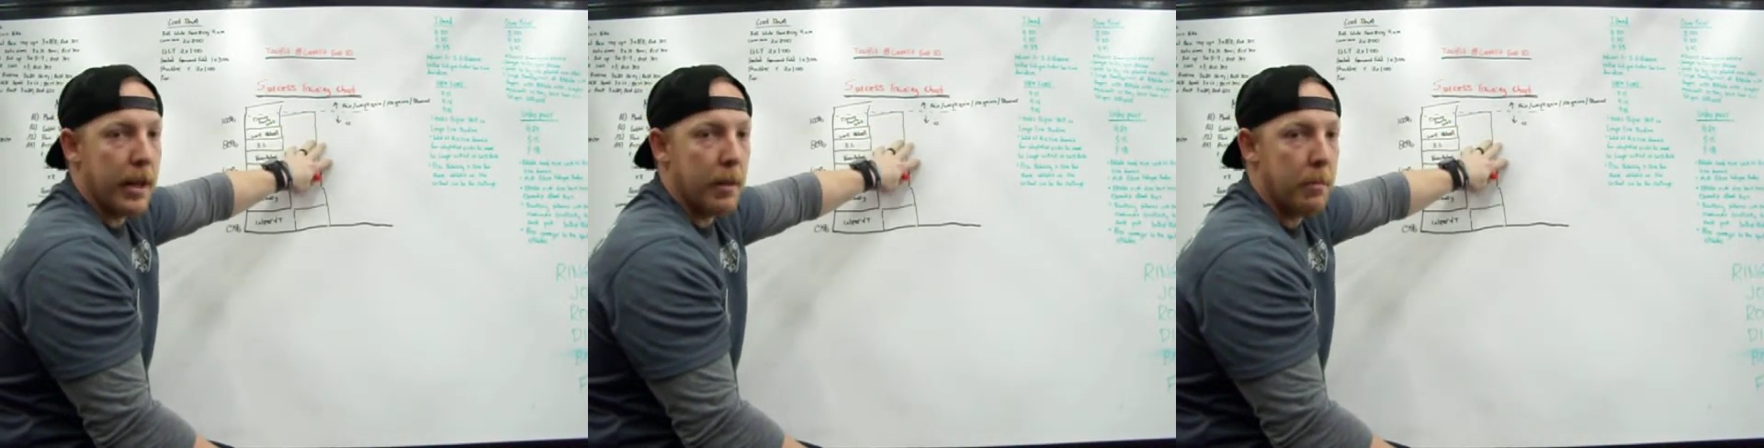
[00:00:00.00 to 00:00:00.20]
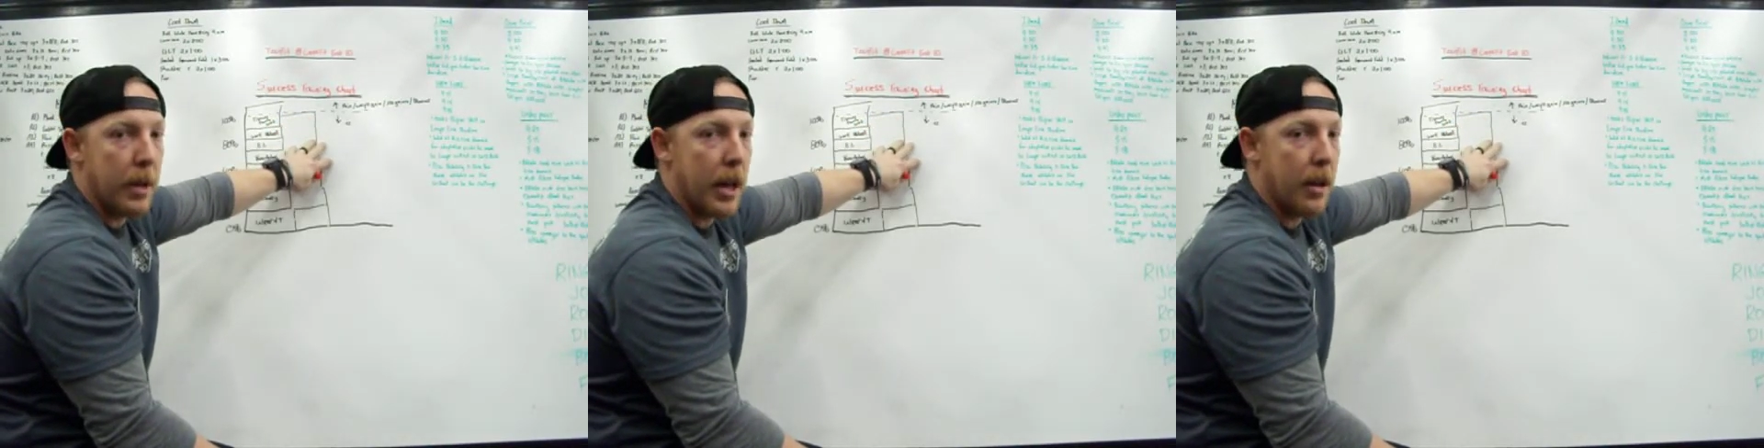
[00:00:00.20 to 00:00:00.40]

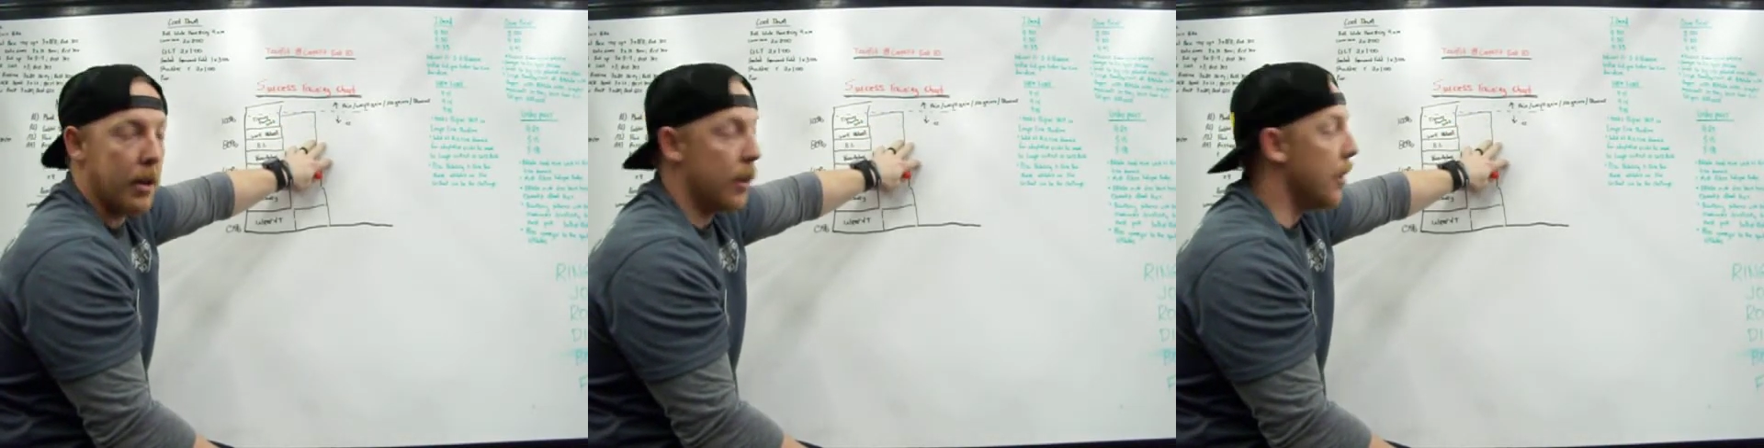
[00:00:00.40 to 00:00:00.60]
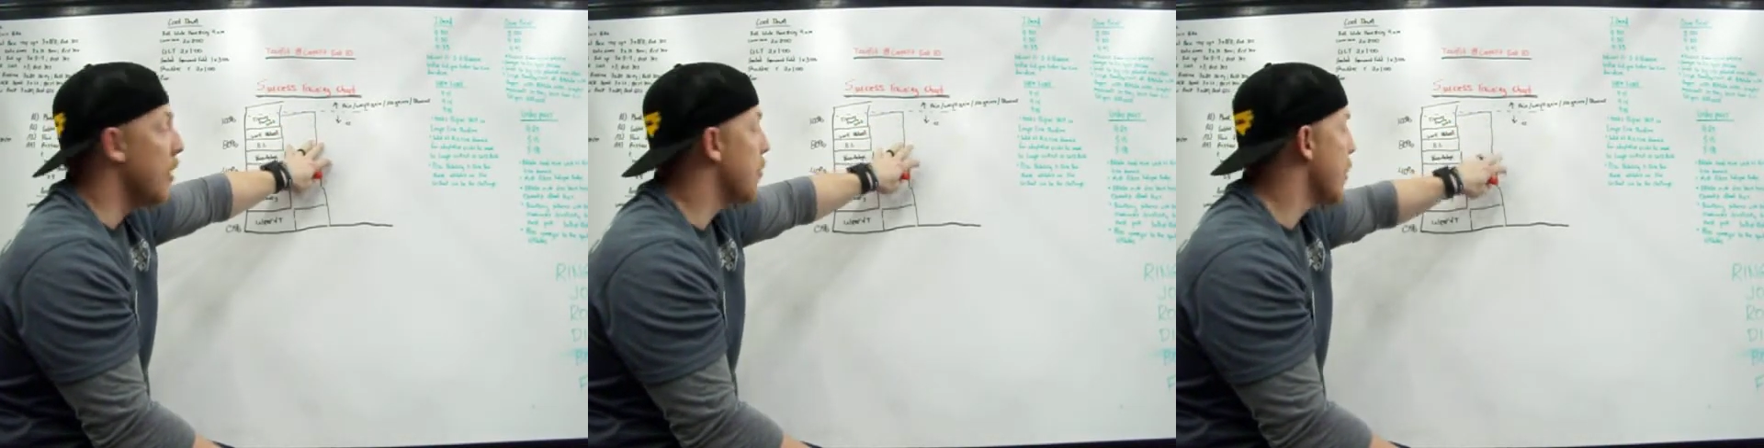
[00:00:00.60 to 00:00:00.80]

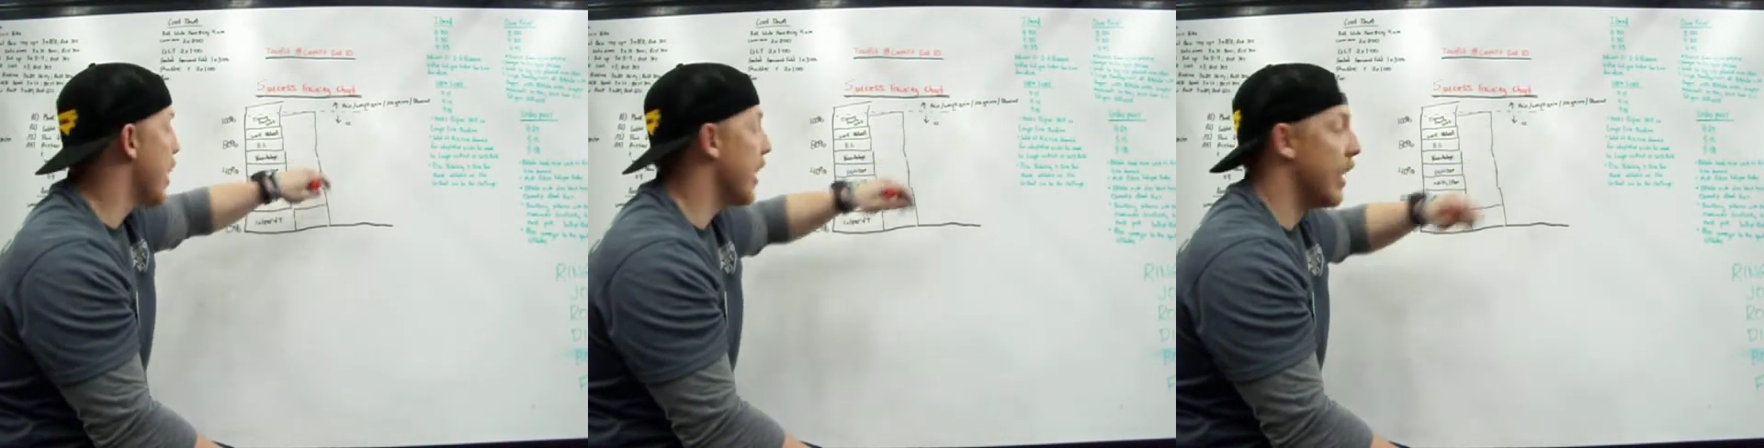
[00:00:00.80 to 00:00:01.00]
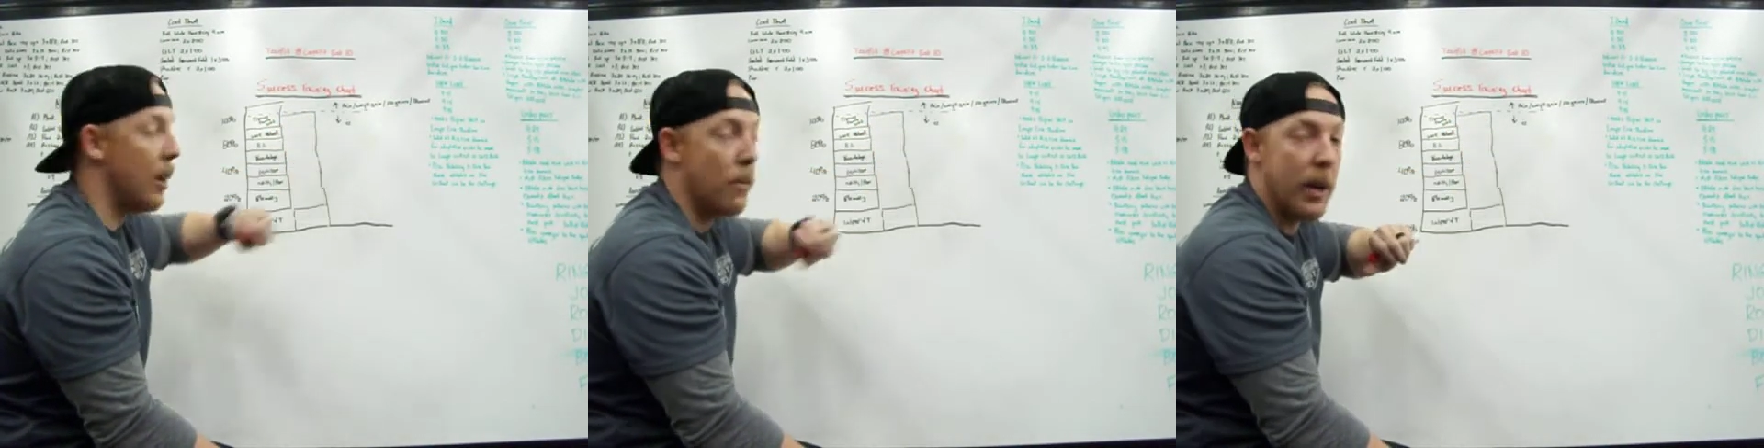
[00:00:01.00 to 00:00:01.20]
competitive. You're
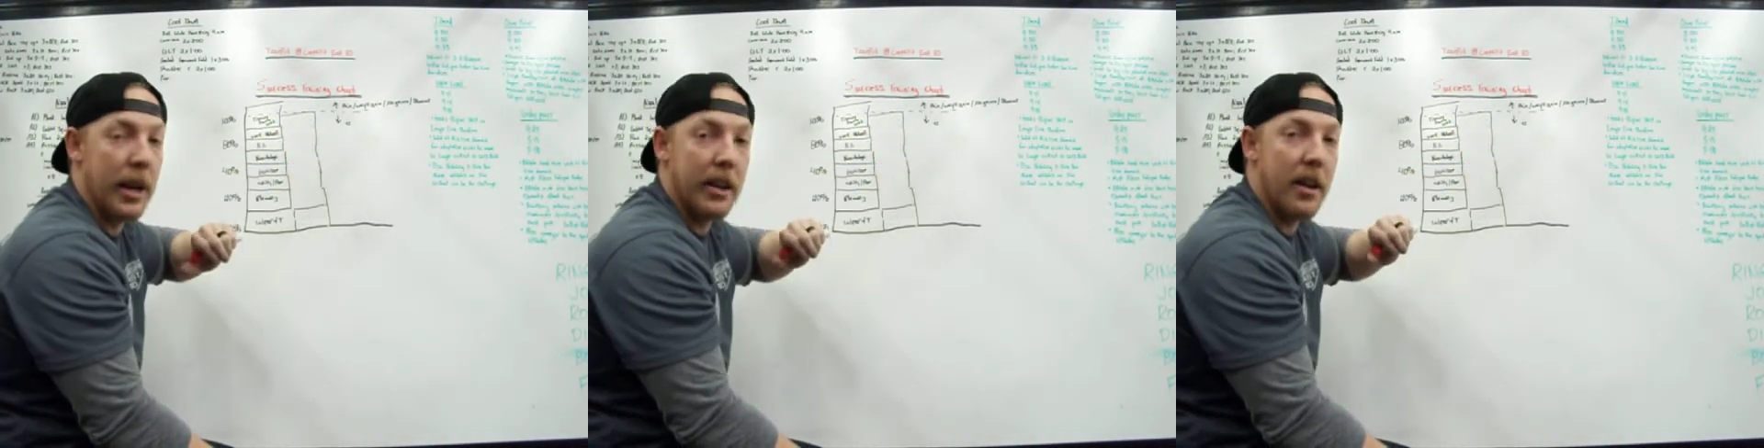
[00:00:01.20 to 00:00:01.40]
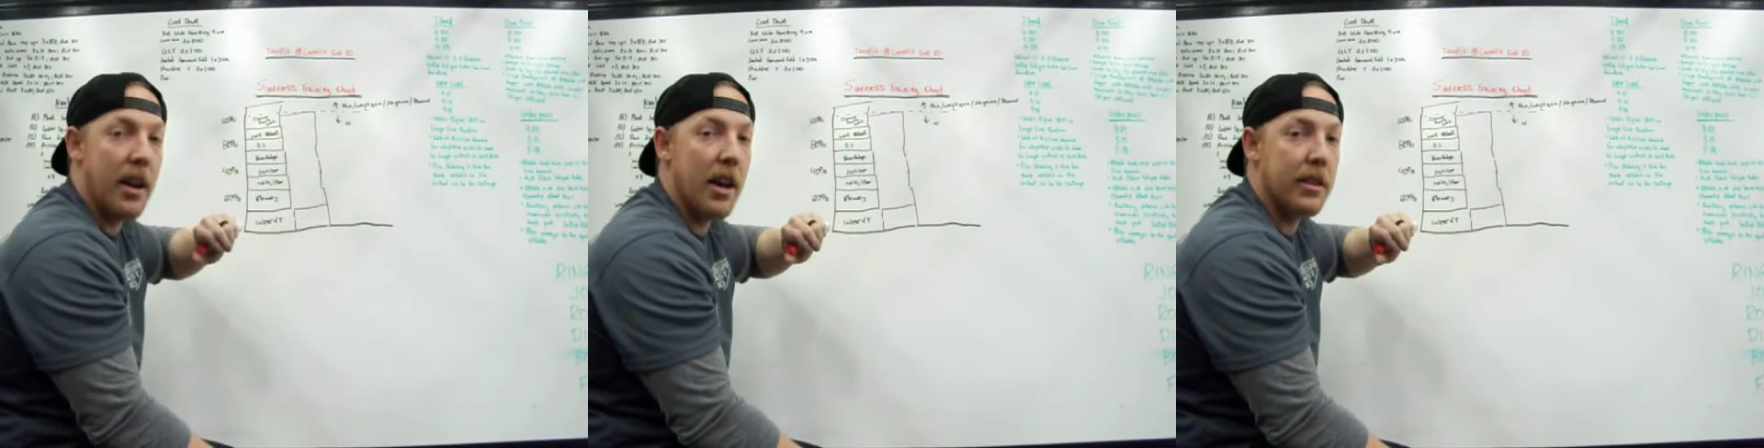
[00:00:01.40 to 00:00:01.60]
trying to get
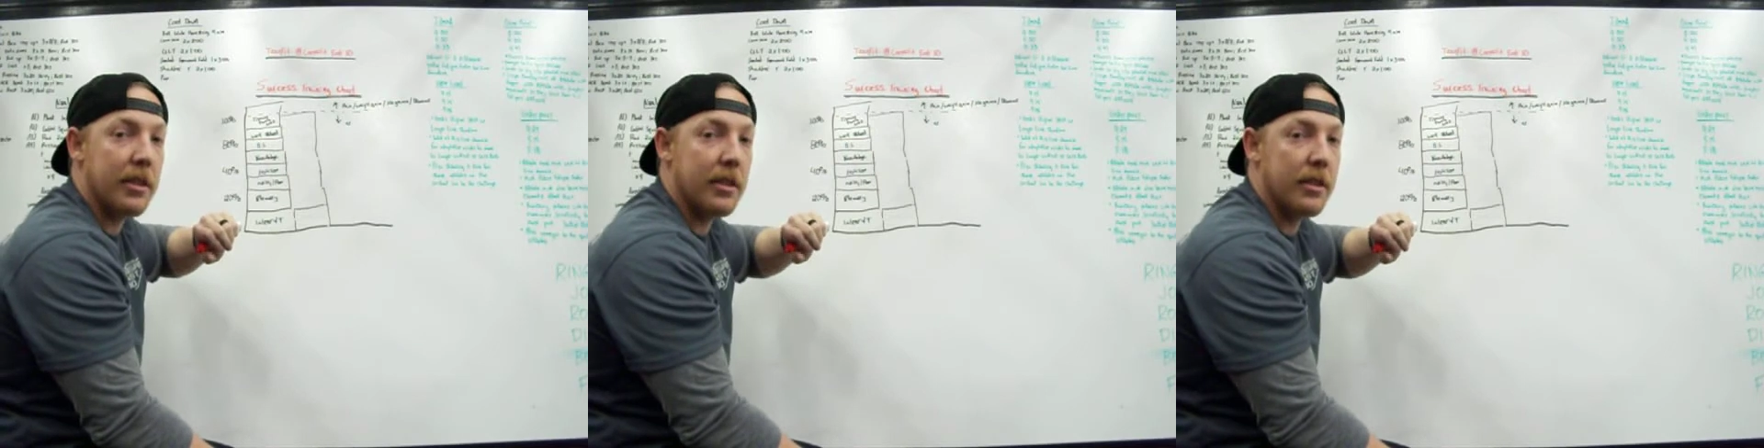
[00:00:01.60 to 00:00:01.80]
weight loss.